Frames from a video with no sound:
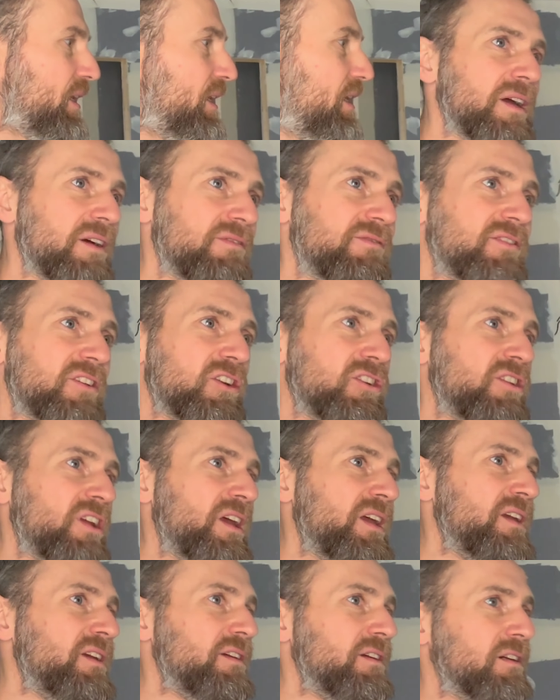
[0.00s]
every
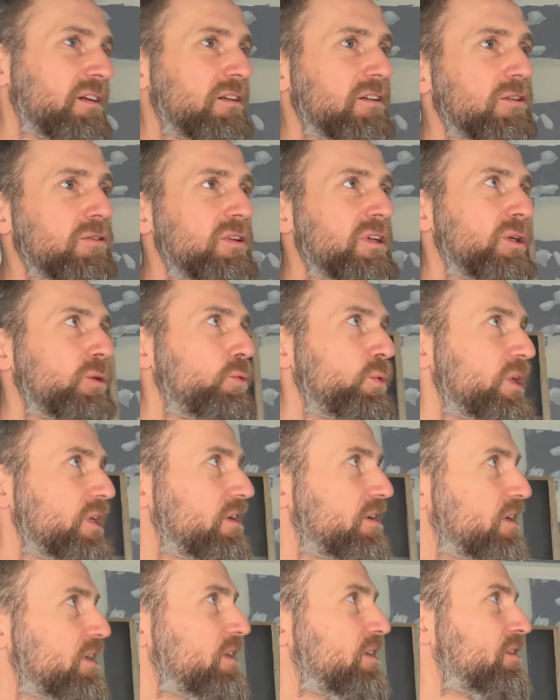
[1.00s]
day, including
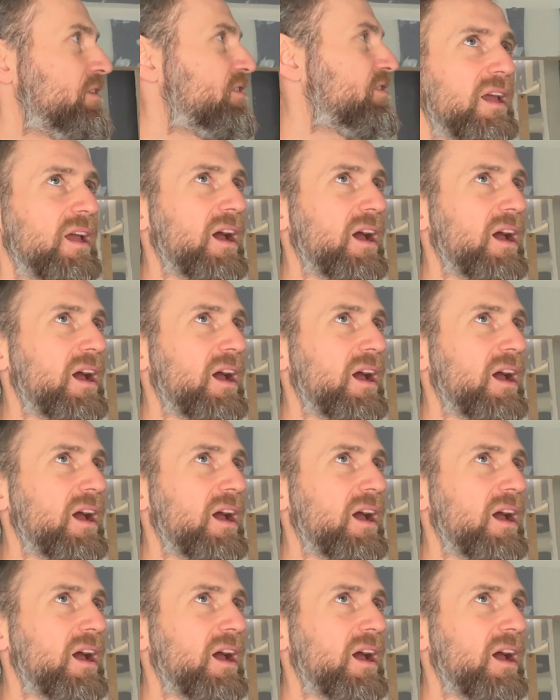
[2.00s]
weekends.